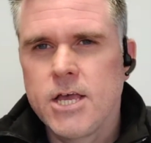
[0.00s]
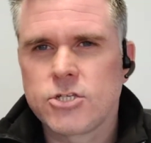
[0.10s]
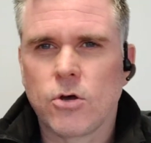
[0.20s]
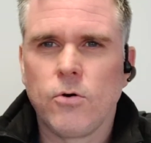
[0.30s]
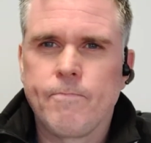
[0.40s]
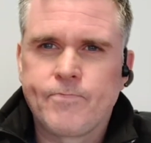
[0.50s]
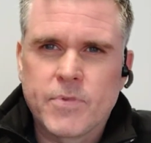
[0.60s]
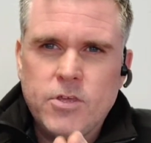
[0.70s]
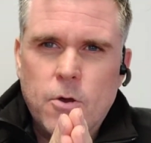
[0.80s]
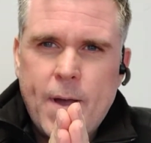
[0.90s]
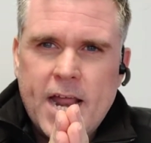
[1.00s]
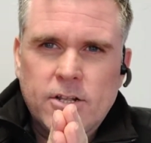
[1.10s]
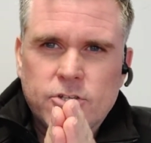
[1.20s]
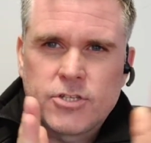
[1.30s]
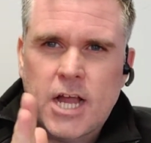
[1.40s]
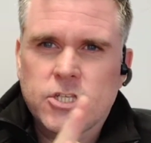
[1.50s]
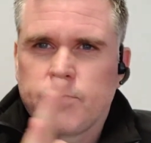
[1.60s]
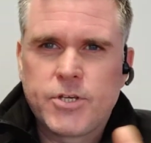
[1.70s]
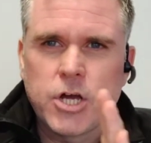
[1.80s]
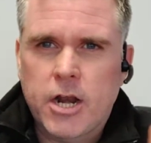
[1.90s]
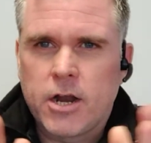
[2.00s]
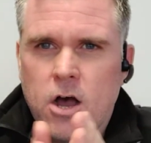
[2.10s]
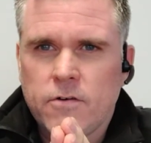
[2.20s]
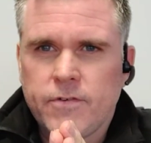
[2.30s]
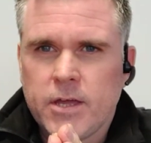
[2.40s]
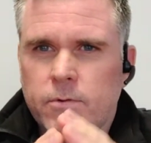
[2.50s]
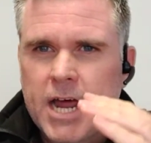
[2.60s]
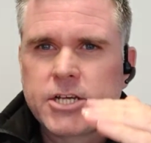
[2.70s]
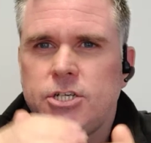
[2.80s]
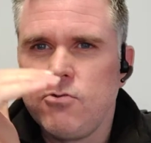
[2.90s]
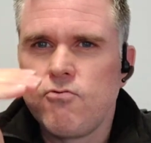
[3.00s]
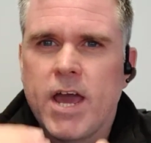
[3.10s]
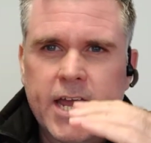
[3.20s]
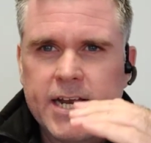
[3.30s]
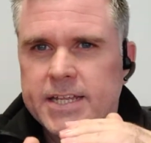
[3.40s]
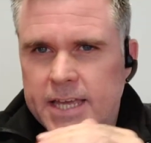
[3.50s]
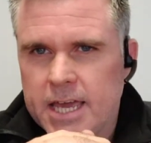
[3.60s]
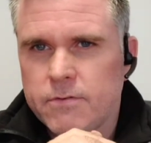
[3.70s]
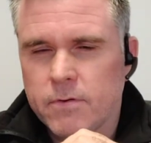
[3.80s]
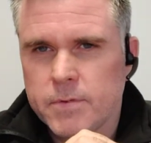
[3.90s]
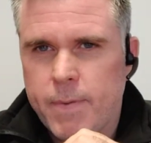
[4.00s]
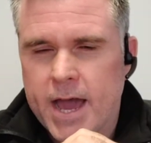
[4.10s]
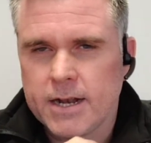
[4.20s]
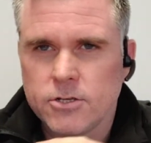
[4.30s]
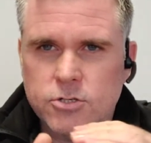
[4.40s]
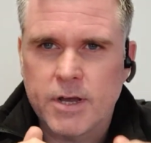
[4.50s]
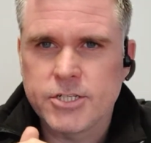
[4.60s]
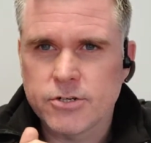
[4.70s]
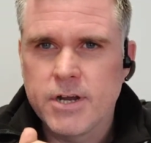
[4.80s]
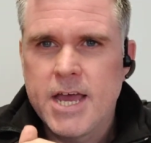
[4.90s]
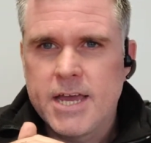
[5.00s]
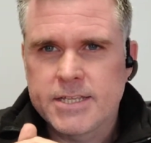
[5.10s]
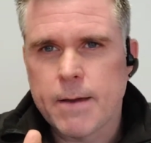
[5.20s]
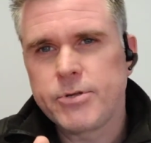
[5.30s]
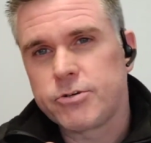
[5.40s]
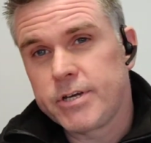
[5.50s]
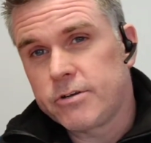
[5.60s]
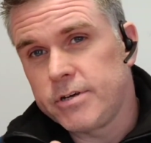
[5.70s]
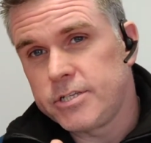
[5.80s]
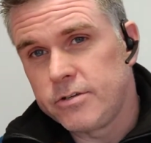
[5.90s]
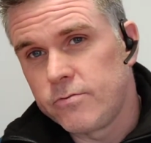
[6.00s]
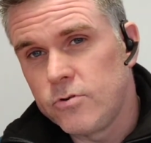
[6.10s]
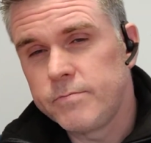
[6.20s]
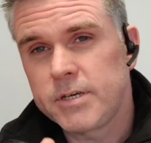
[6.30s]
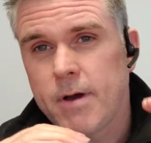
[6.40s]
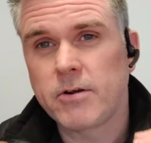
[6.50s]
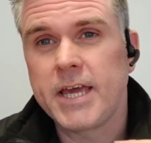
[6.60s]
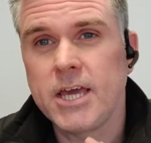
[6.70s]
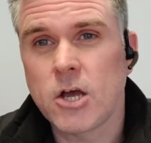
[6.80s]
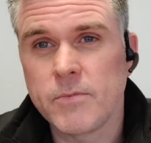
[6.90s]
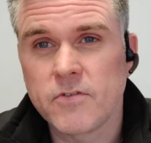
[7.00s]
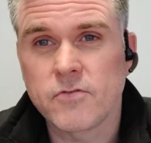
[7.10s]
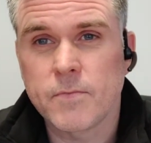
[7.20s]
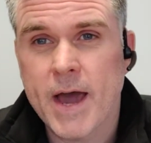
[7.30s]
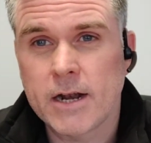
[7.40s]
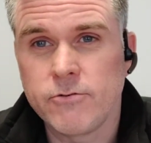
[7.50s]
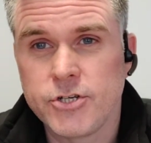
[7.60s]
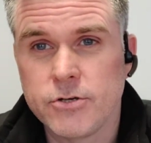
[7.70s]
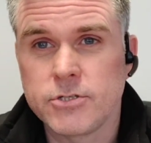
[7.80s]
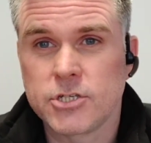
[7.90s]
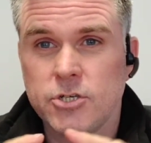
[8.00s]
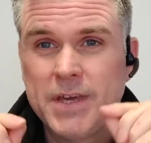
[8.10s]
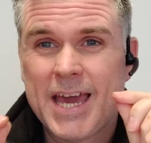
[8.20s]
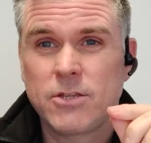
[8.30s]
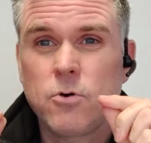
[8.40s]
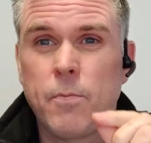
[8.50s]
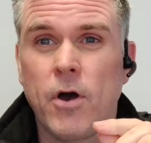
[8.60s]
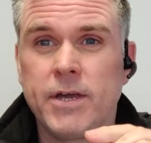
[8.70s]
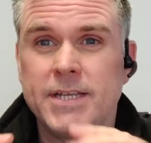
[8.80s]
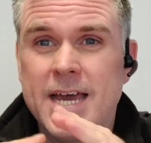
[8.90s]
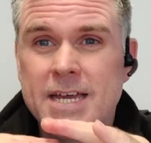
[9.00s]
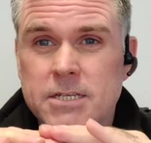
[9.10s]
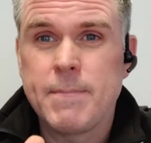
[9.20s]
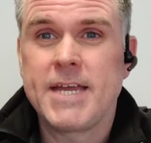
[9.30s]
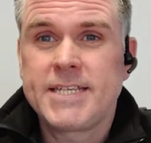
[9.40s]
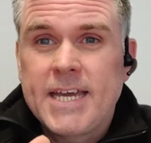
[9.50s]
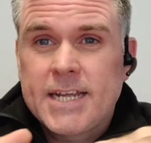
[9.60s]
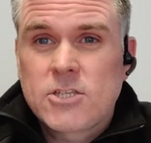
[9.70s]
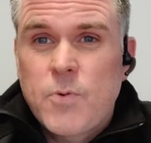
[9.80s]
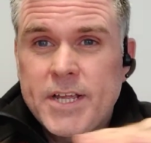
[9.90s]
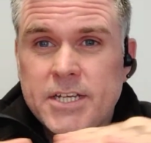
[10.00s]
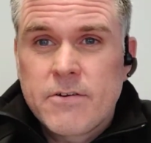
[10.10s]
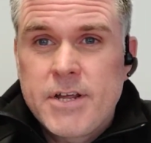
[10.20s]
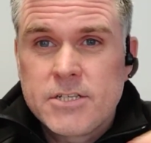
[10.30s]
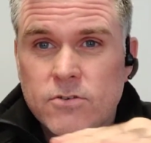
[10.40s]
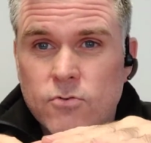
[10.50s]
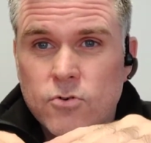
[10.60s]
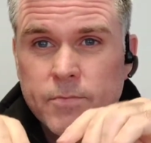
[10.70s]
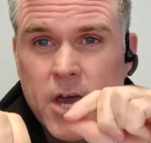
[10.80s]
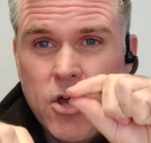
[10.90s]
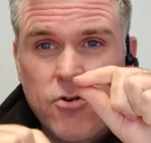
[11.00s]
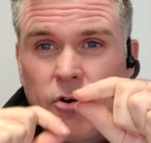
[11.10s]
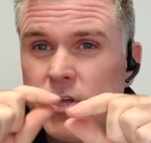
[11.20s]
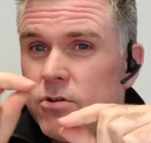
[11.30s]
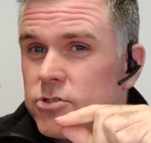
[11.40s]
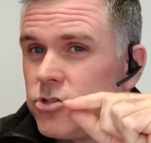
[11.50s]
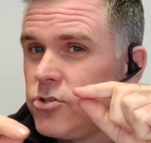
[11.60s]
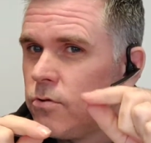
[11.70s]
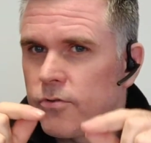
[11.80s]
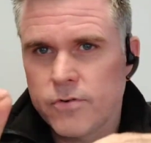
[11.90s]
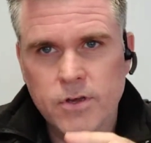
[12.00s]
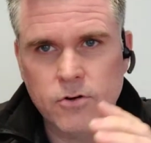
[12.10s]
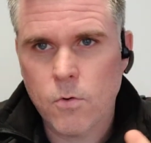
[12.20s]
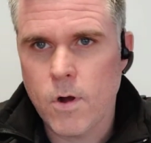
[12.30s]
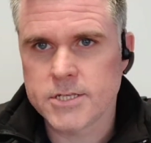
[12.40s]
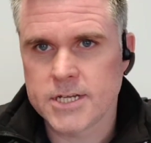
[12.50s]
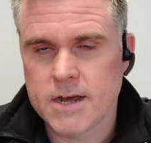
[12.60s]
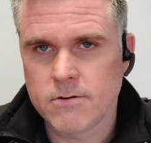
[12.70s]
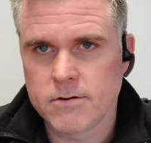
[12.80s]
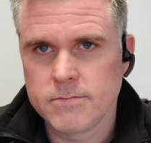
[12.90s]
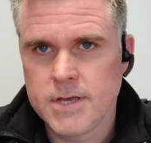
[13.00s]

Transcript: So your panel does not switch on and off. It will actually regulate the heat from the panel. So as your temperature increases in the room, the amount of heat coming from the panel reduces. So you get to a point to maintain that 20 degrees in the room, you're only using two or 300 watts an hour.